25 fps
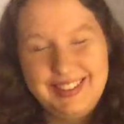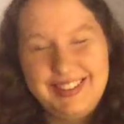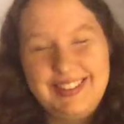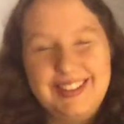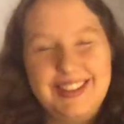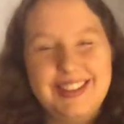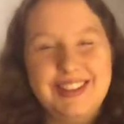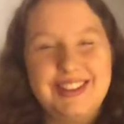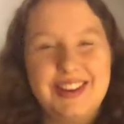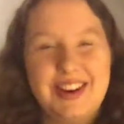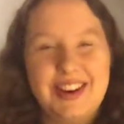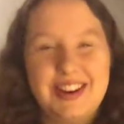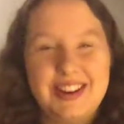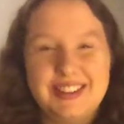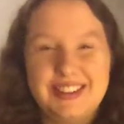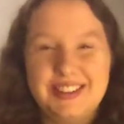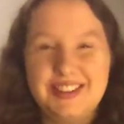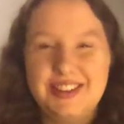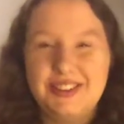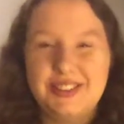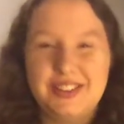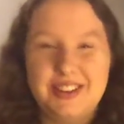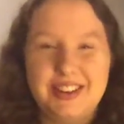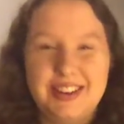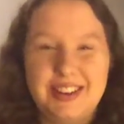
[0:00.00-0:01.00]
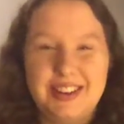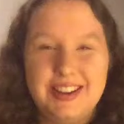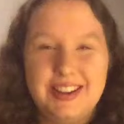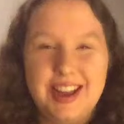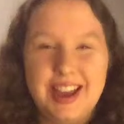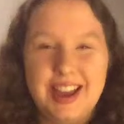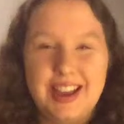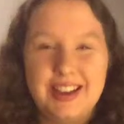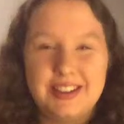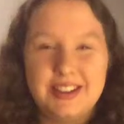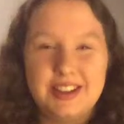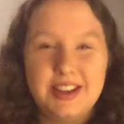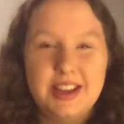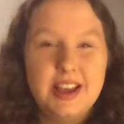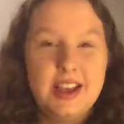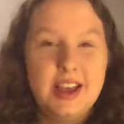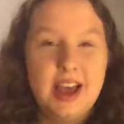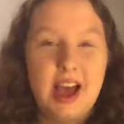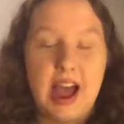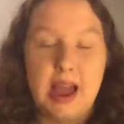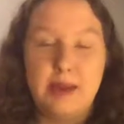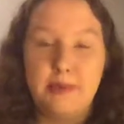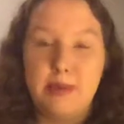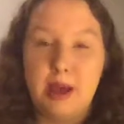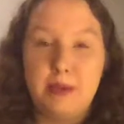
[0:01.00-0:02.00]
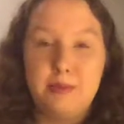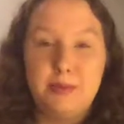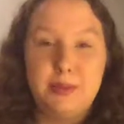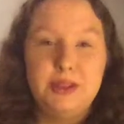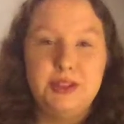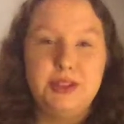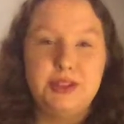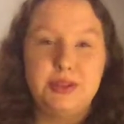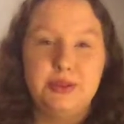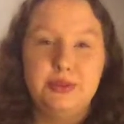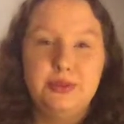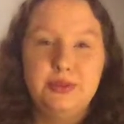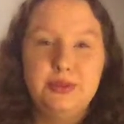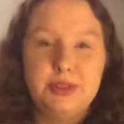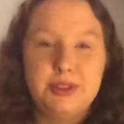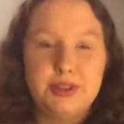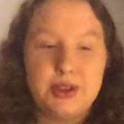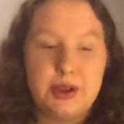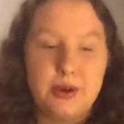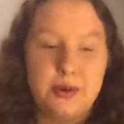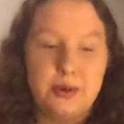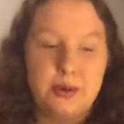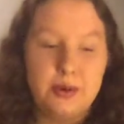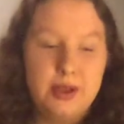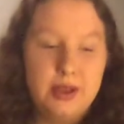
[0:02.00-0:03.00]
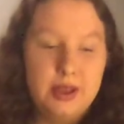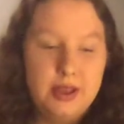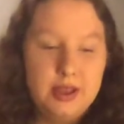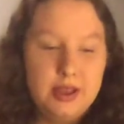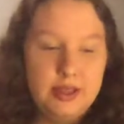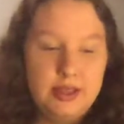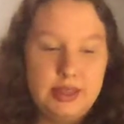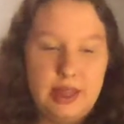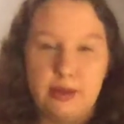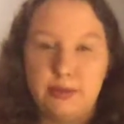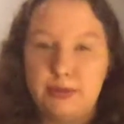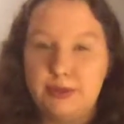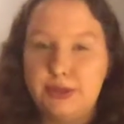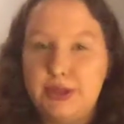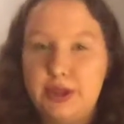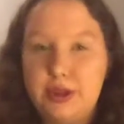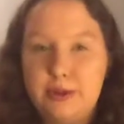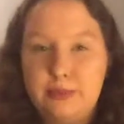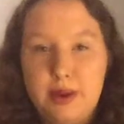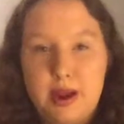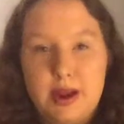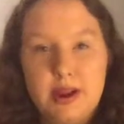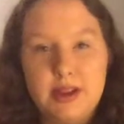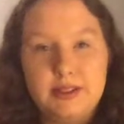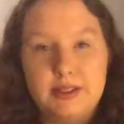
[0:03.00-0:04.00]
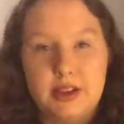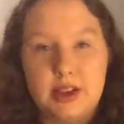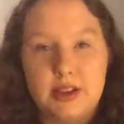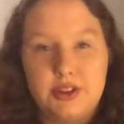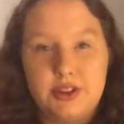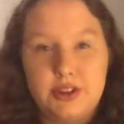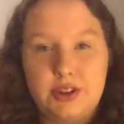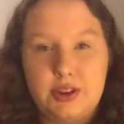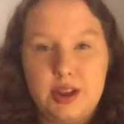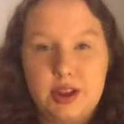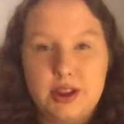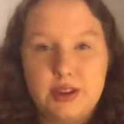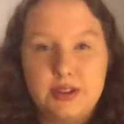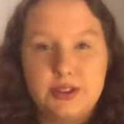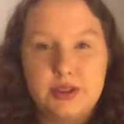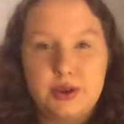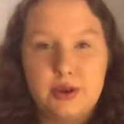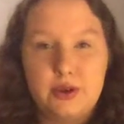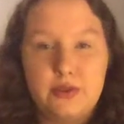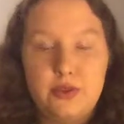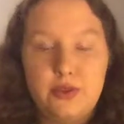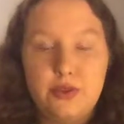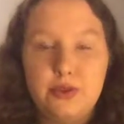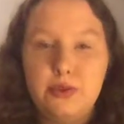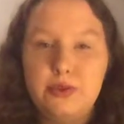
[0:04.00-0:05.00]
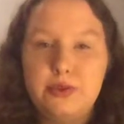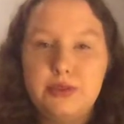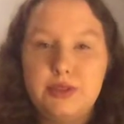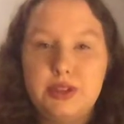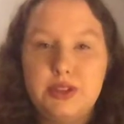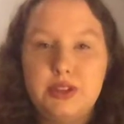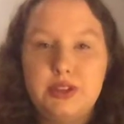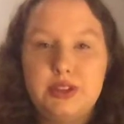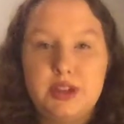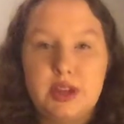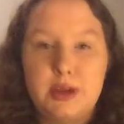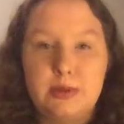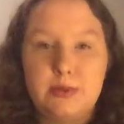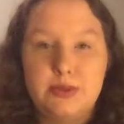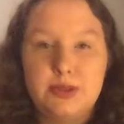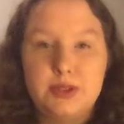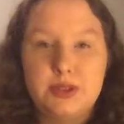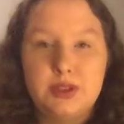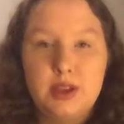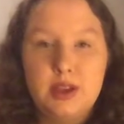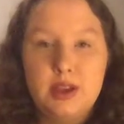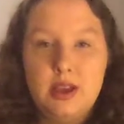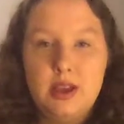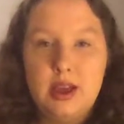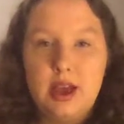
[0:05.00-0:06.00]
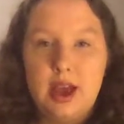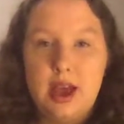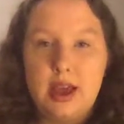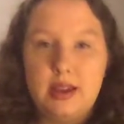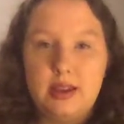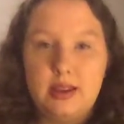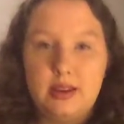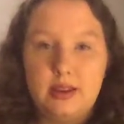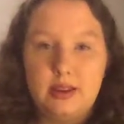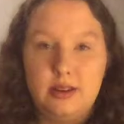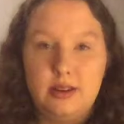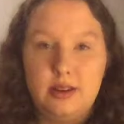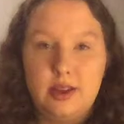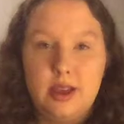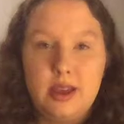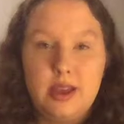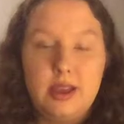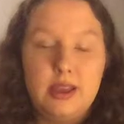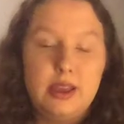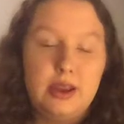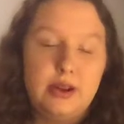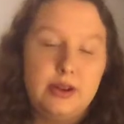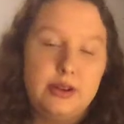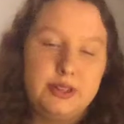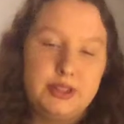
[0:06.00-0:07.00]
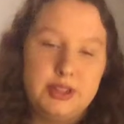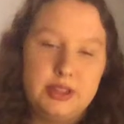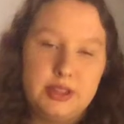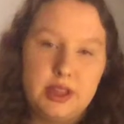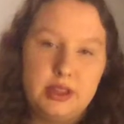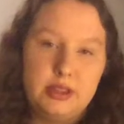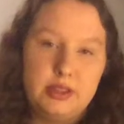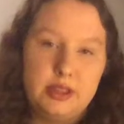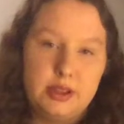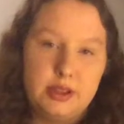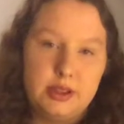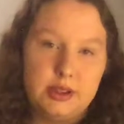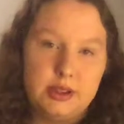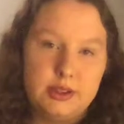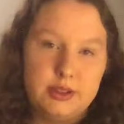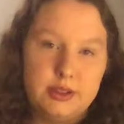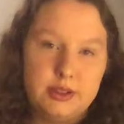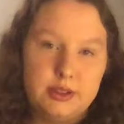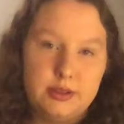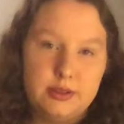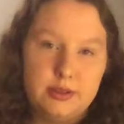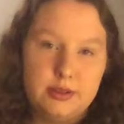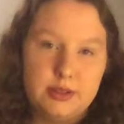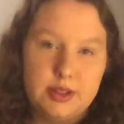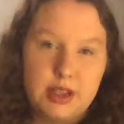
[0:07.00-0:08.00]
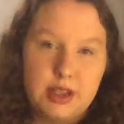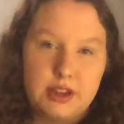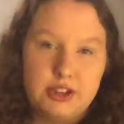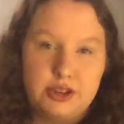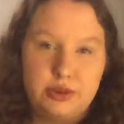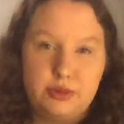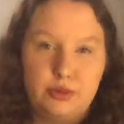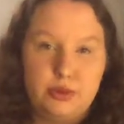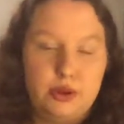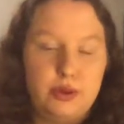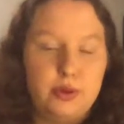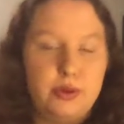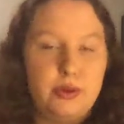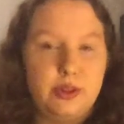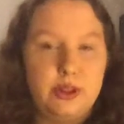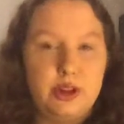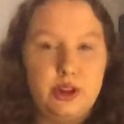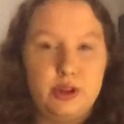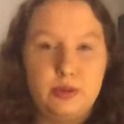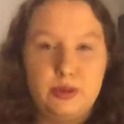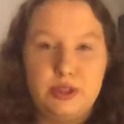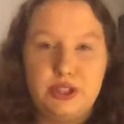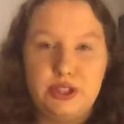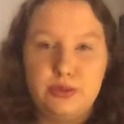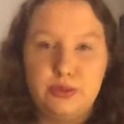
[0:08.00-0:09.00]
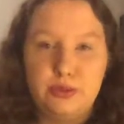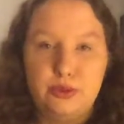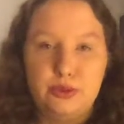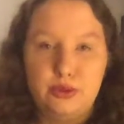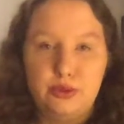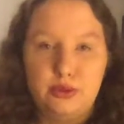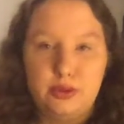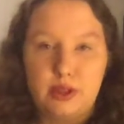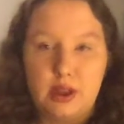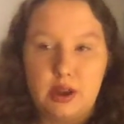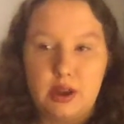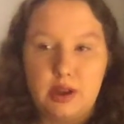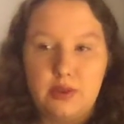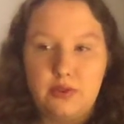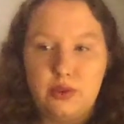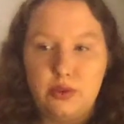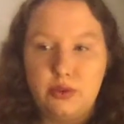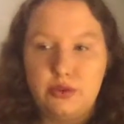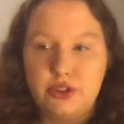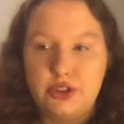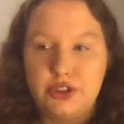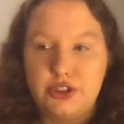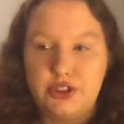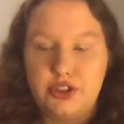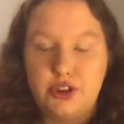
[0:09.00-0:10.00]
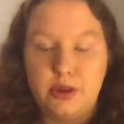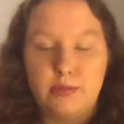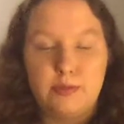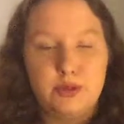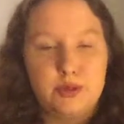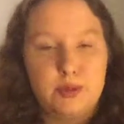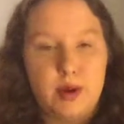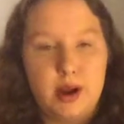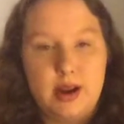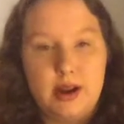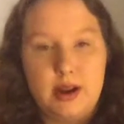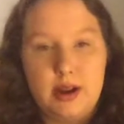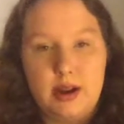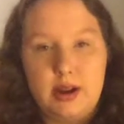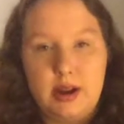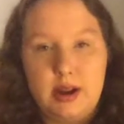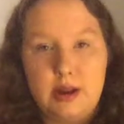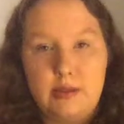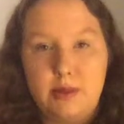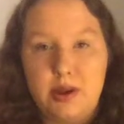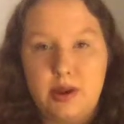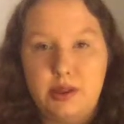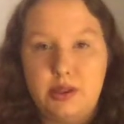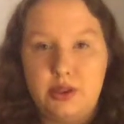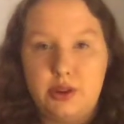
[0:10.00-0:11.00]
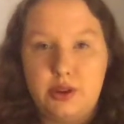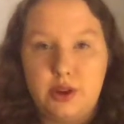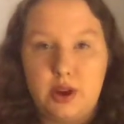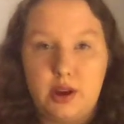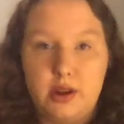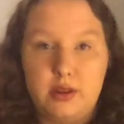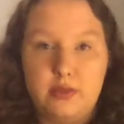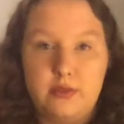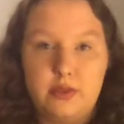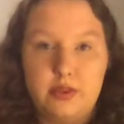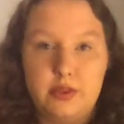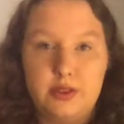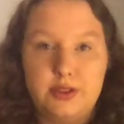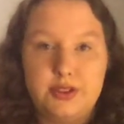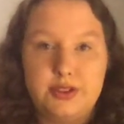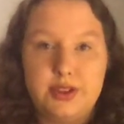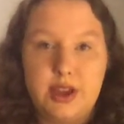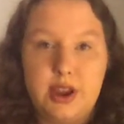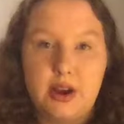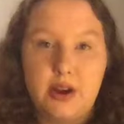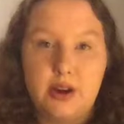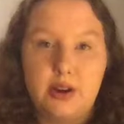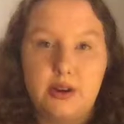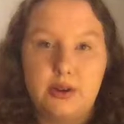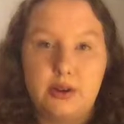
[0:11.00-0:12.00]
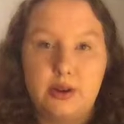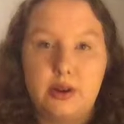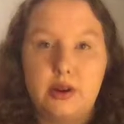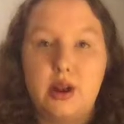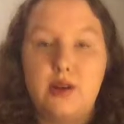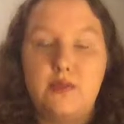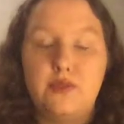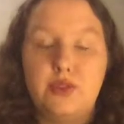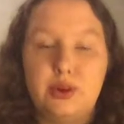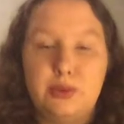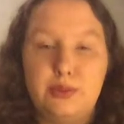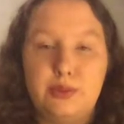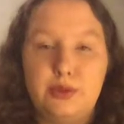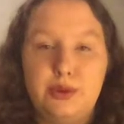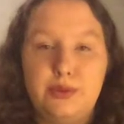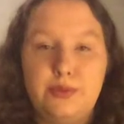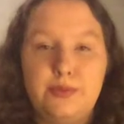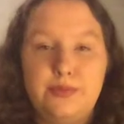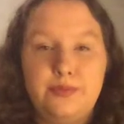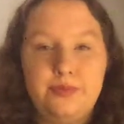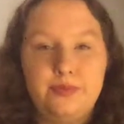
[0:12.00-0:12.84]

the dog's enjoying it, and I'm happy too. So that was a good petting session. And so if you use these tips, I can guarantee that the session will go a little bit smoother than if you just jumped right in and made the dog feel scared or uncomfortable.